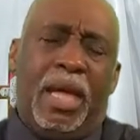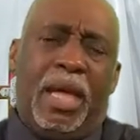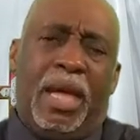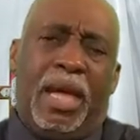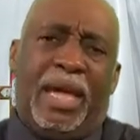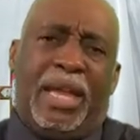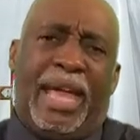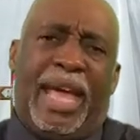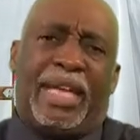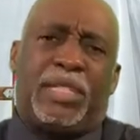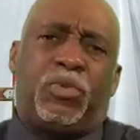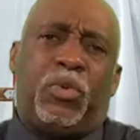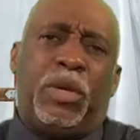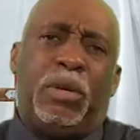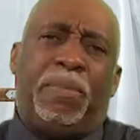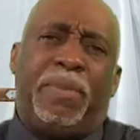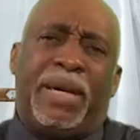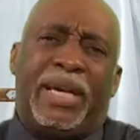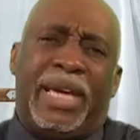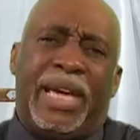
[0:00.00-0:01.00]
And as we
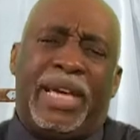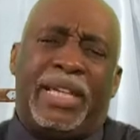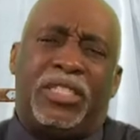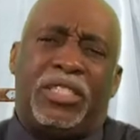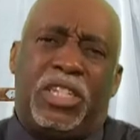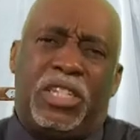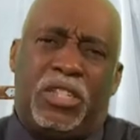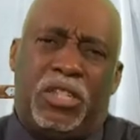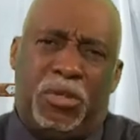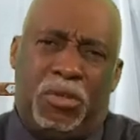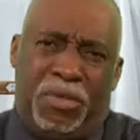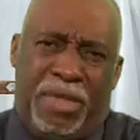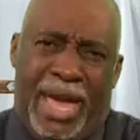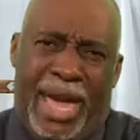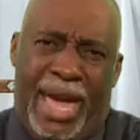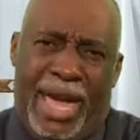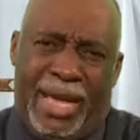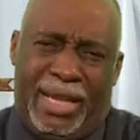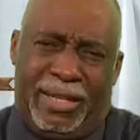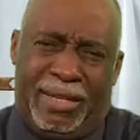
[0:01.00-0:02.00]
begin to do
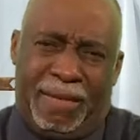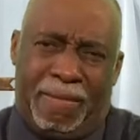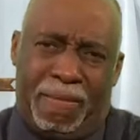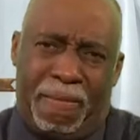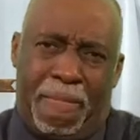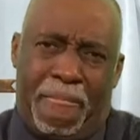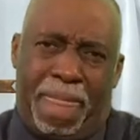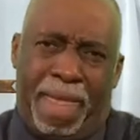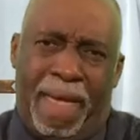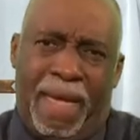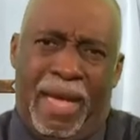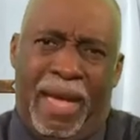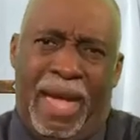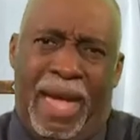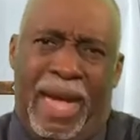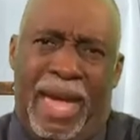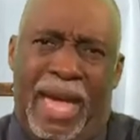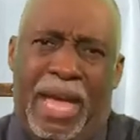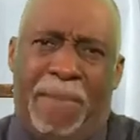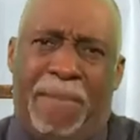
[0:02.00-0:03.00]
that,
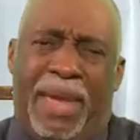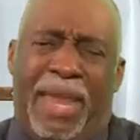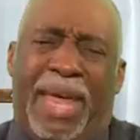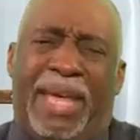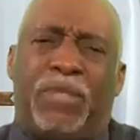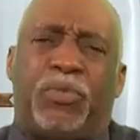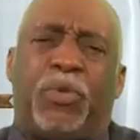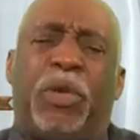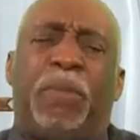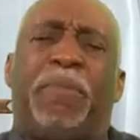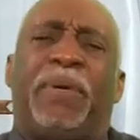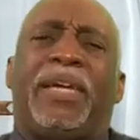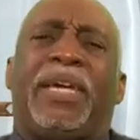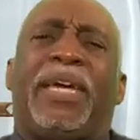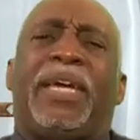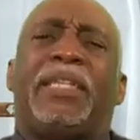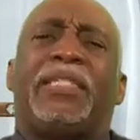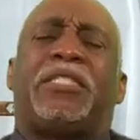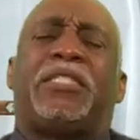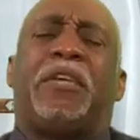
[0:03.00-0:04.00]
amen, as we
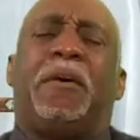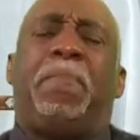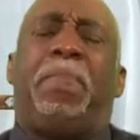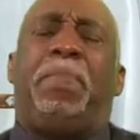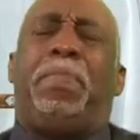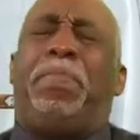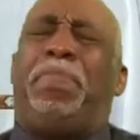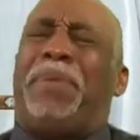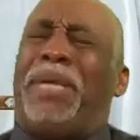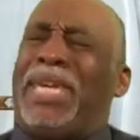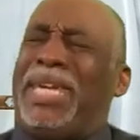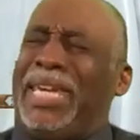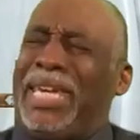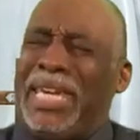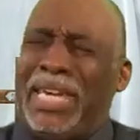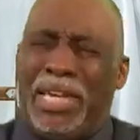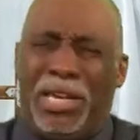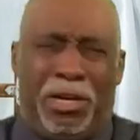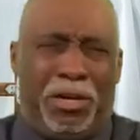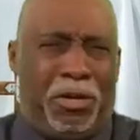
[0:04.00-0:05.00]
begin to
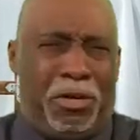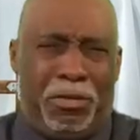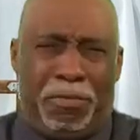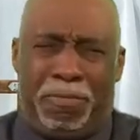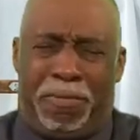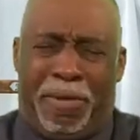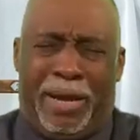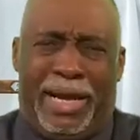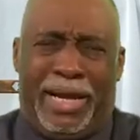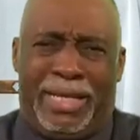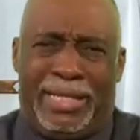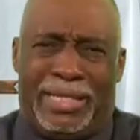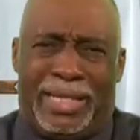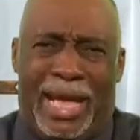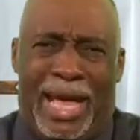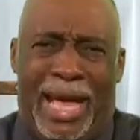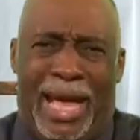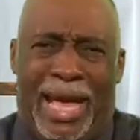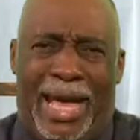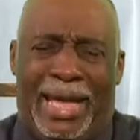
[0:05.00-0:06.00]
build, praise
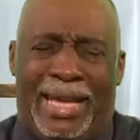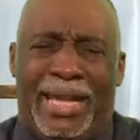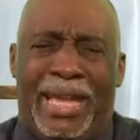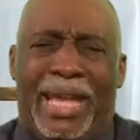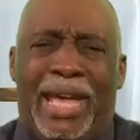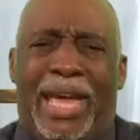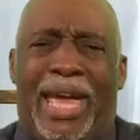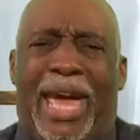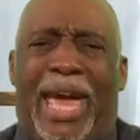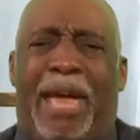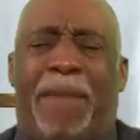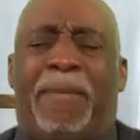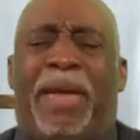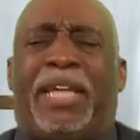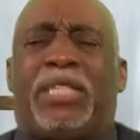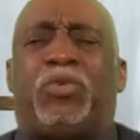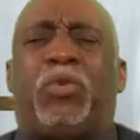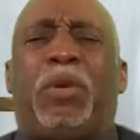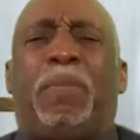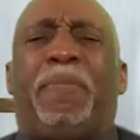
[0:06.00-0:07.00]
God, amen,
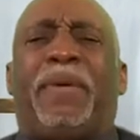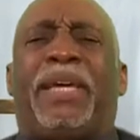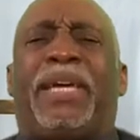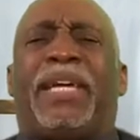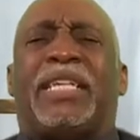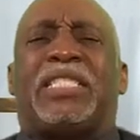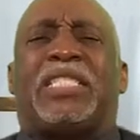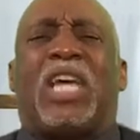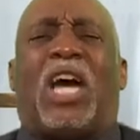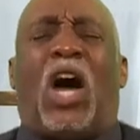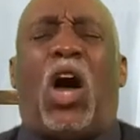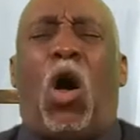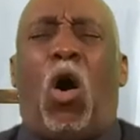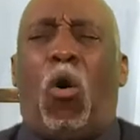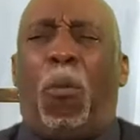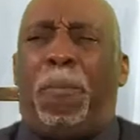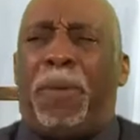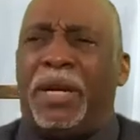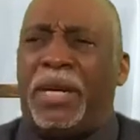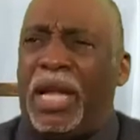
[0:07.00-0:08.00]
as we begin to
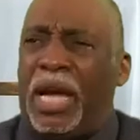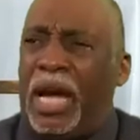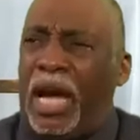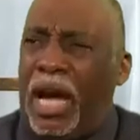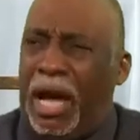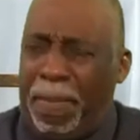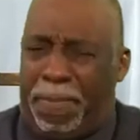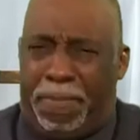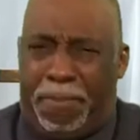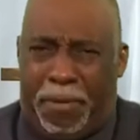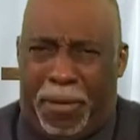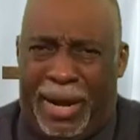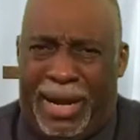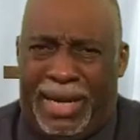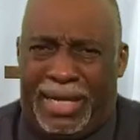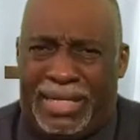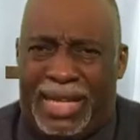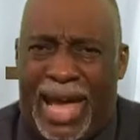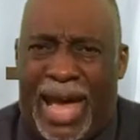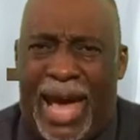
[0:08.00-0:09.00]
open up,
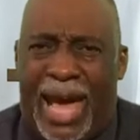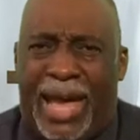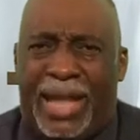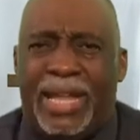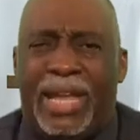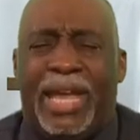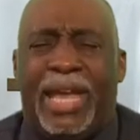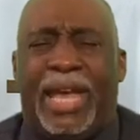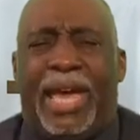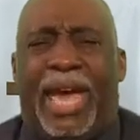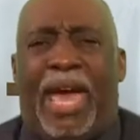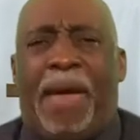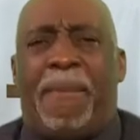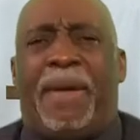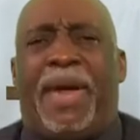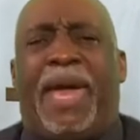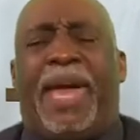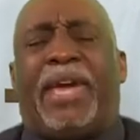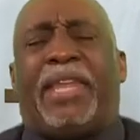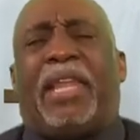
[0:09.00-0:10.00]
praise God,
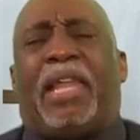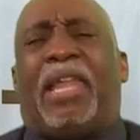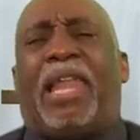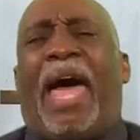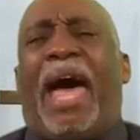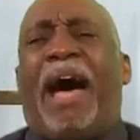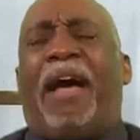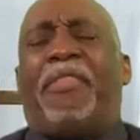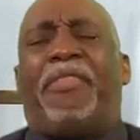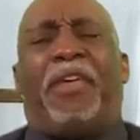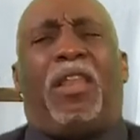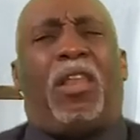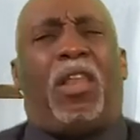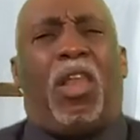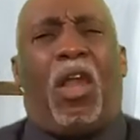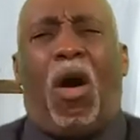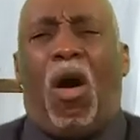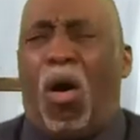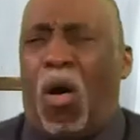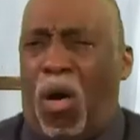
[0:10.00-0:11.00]
amen, and allow the
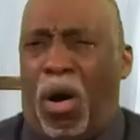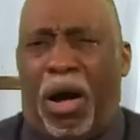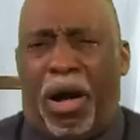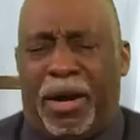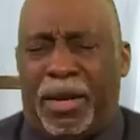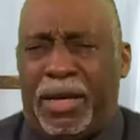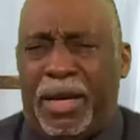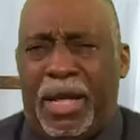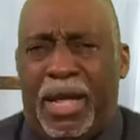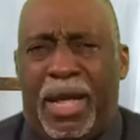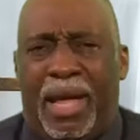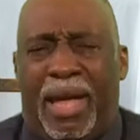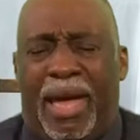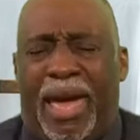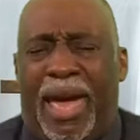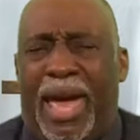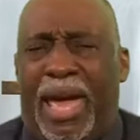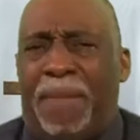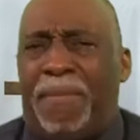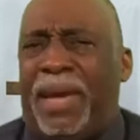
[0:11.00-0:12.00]
Lord,
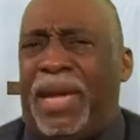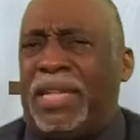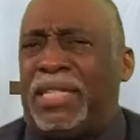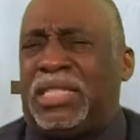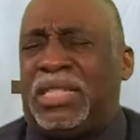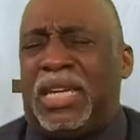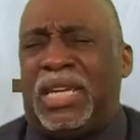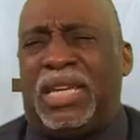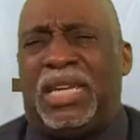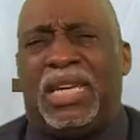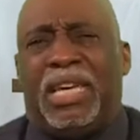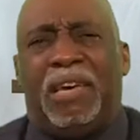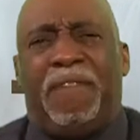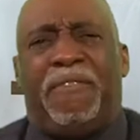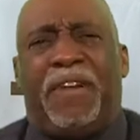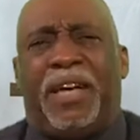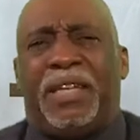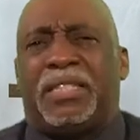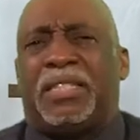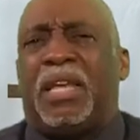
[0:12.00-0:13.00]
amen, to
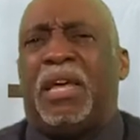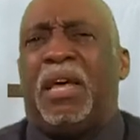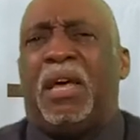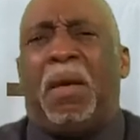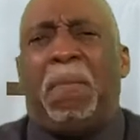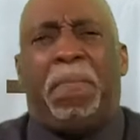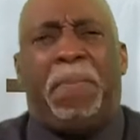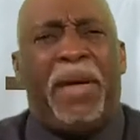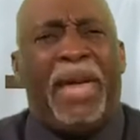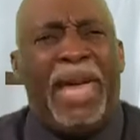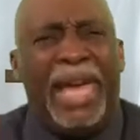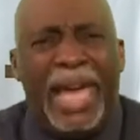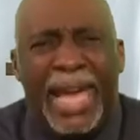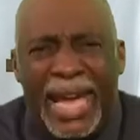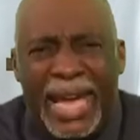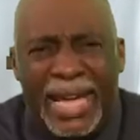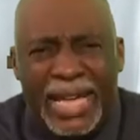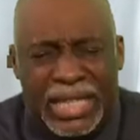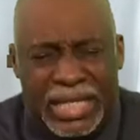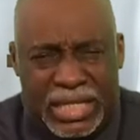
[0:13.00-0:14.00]
give us
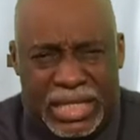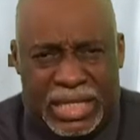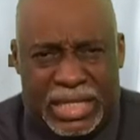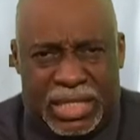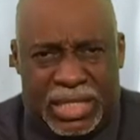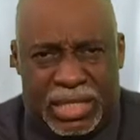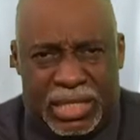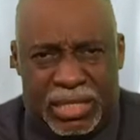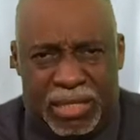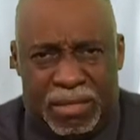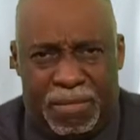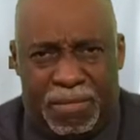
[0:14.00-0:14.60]
peace.